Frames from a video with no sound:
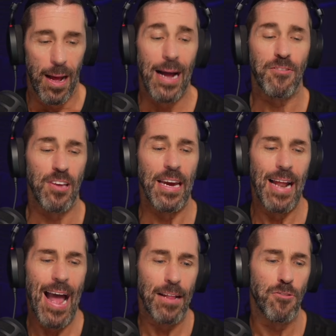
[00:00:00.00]
I'd say it
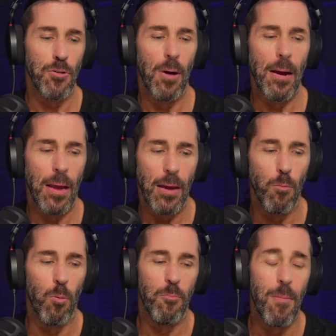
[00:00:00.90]
had to.
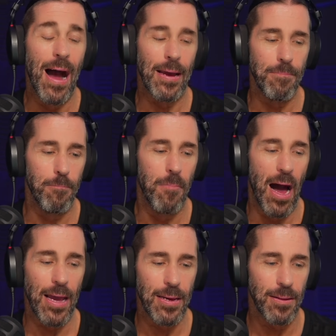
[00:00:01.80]

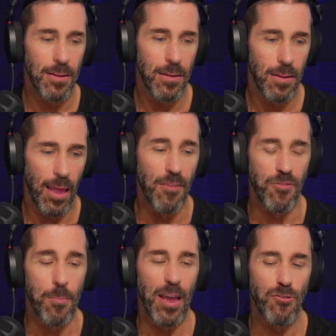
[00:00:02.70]
My
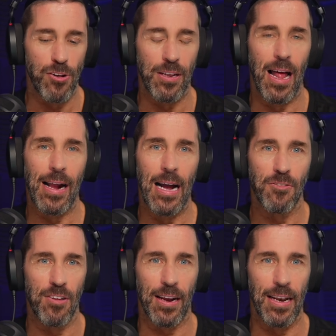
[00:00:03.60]
information that I
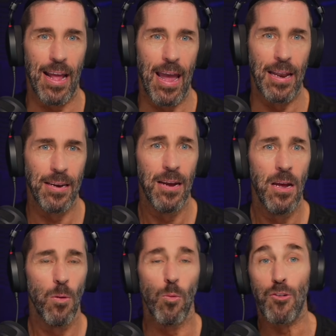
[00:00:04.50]
got secondhand,
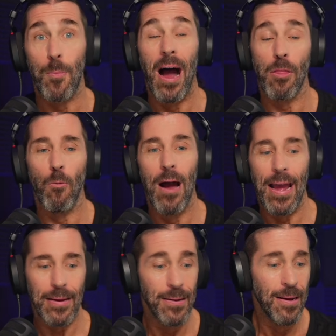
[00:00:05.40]
which by the
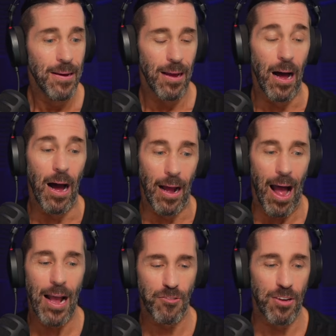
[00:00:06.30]
way,
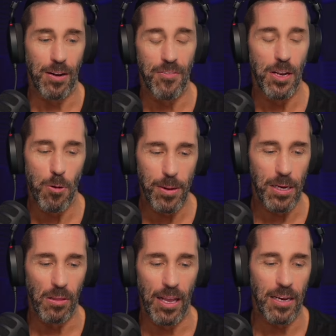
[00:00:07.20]
I sent a video. We
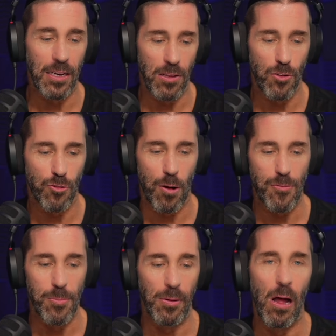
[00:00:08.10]
can link it in the
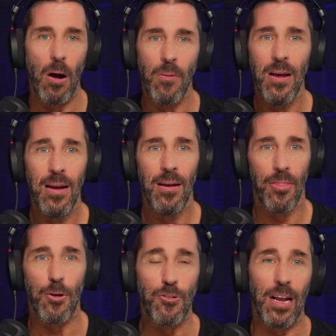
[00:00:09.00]
description below.
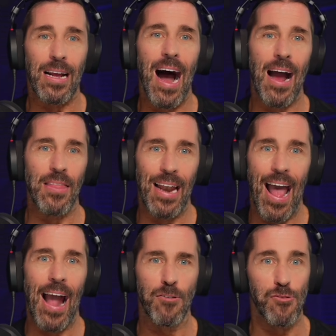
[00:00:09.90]
There's a guy that
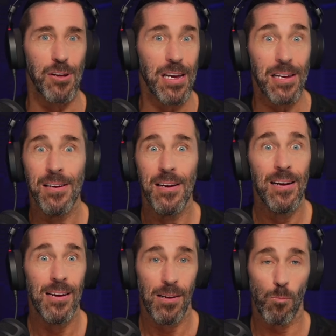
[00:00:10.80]
actually
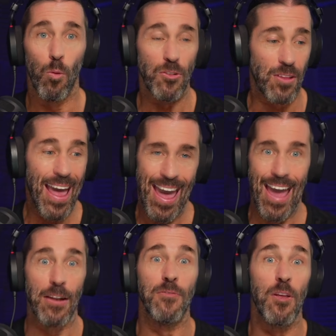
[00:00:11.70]
was the
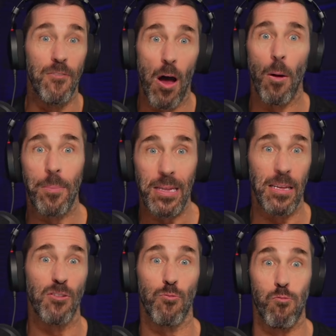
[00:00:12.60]
head of developing
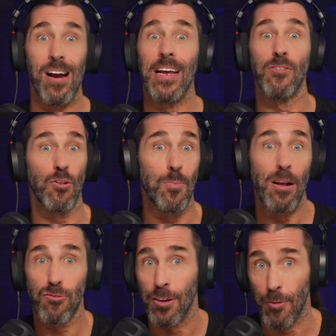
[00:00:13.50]
these rings,
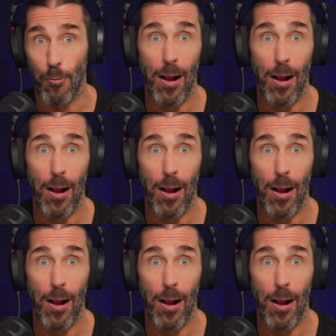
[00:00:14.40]
especially for